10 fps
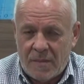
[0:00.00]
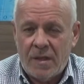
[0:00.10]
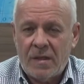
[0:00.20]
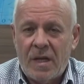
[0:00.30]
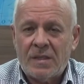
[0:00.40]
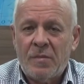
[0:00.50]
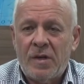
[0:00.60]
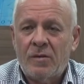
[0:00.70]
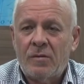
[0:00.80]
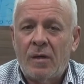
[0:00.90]
It does
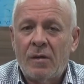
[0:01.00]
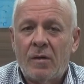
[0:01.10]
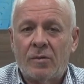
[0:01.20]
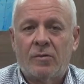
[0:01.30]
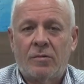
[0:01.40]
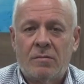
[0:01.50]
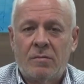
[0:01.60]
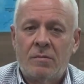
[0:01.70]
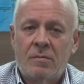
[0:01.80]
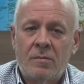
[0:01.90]
matter a lot
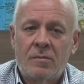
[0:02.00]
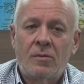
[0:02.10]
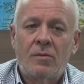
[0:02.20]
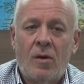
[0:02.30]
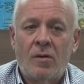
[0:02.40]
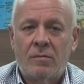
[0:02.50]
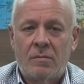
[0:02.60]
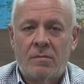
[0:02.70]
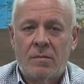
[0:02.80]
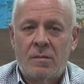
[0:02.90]
to God
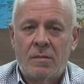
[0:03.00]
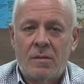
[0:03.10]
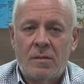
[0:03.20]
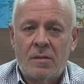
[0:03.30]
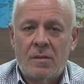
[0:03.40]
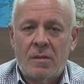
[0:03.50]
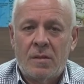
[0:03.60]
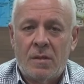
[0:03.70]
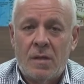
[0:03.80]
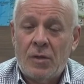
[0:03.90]

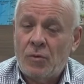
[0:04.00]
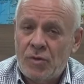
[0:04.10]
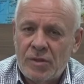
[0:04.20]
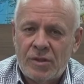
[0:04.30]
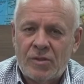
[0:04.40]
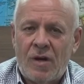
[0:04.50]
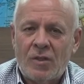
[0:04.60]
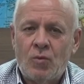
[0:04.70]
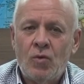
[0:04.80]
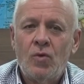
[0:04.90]
and to Jesus
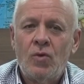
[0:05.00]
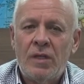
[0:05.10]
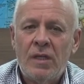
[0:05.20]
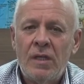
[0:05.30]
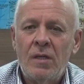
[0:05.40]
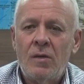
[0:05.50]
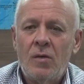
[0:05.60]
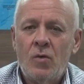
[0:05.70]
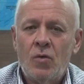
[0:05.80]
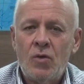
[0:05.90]
Christ, who He
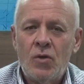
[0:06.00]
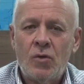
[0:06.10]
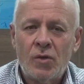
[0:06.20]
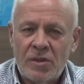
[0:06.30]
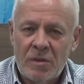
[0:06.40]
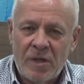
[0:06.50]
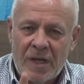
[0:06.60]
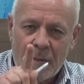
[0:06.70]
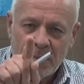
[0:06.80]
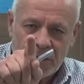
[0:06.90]
who knew no sin
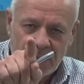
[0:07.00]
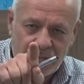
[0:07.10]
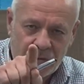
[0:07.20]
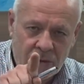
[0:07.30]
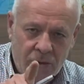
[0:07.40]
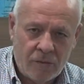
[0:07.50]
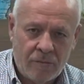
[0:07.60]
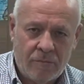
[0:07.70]
became sin for you.